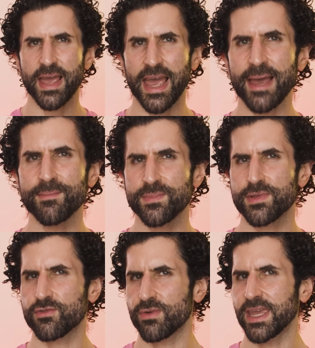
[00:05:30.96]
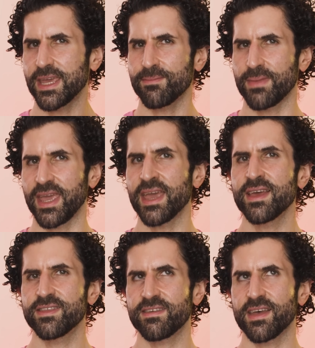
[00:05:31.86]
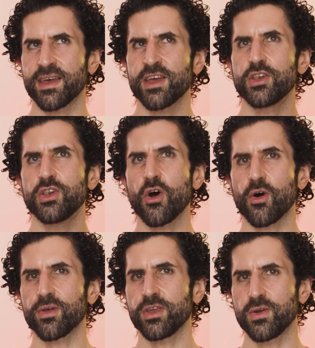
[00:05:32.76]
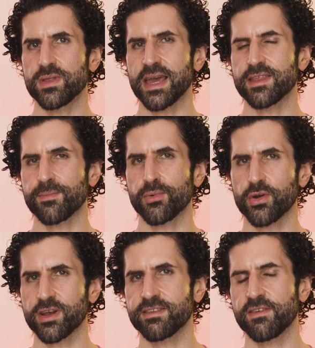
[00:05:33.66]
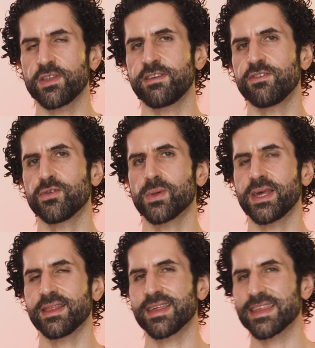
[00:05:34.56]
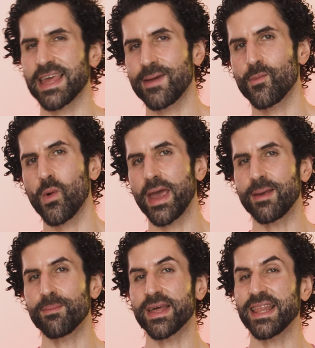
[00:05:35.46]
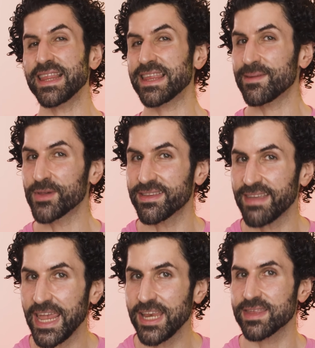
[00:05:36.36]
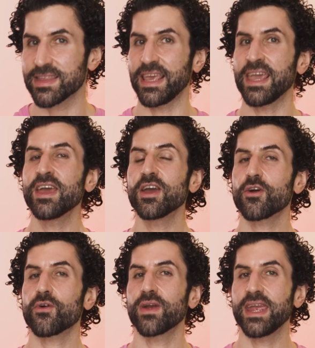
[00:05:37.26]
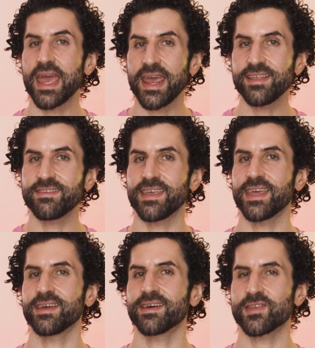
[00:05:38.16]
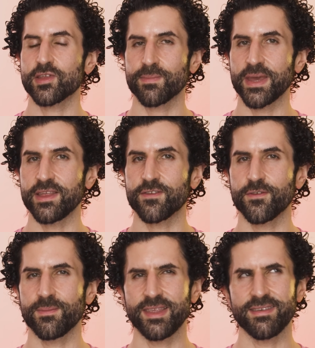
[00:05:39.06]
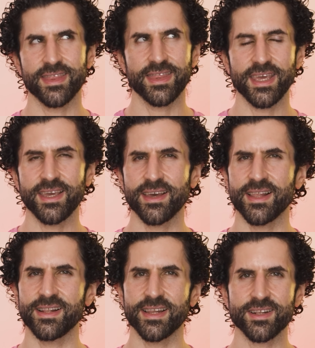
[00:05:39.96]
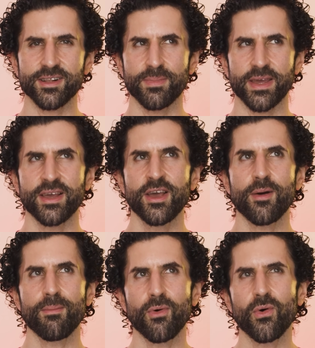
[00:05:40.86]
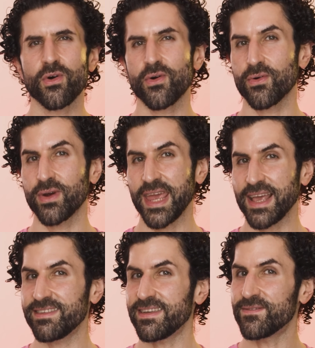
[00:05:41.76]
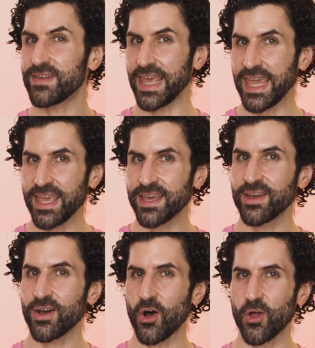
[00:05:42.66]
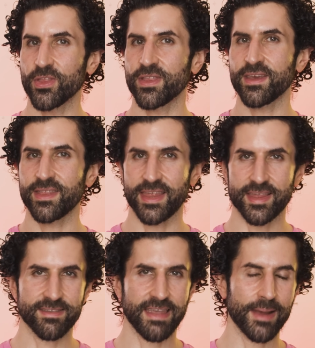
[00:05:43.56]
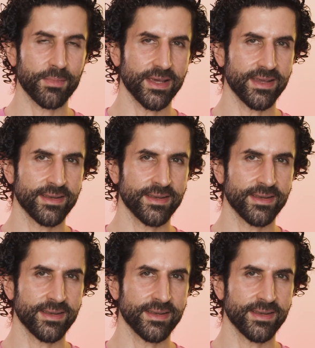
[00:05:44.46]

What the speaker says: hamstringing me to not use it as a productivity tool in the same way, but simultaneously creating a space for me to think a little bit more creatively on this tablet.